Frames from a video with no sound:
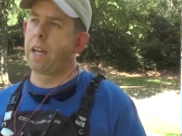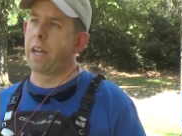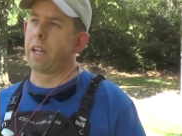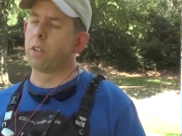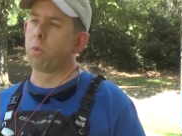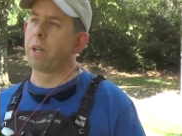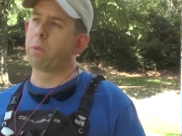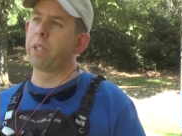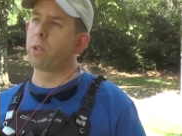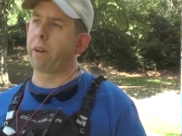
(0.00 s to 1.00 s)
And the way
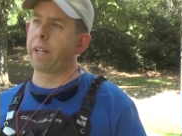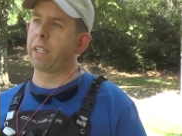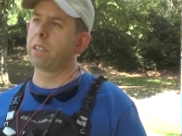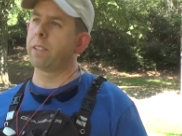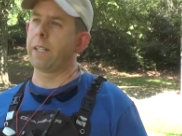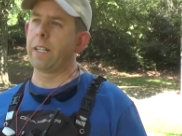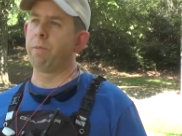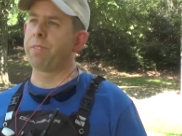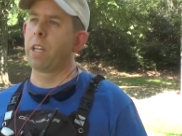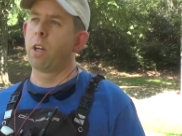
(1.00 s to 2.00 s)
we train,
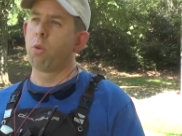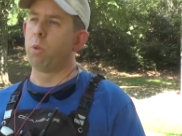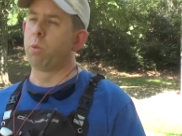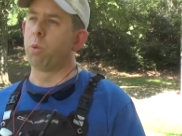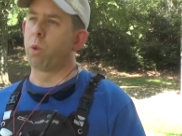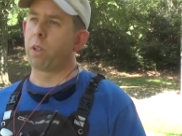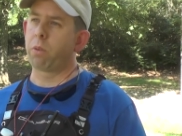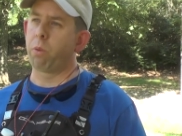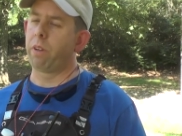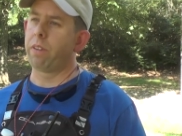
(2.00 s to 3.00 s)
um, we will
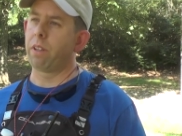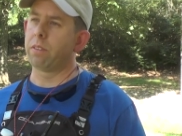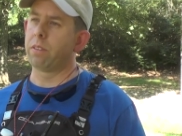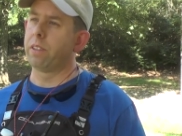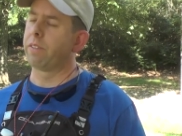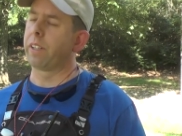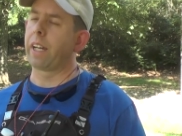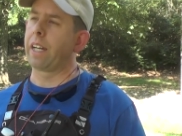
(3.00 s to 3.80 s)
work with the different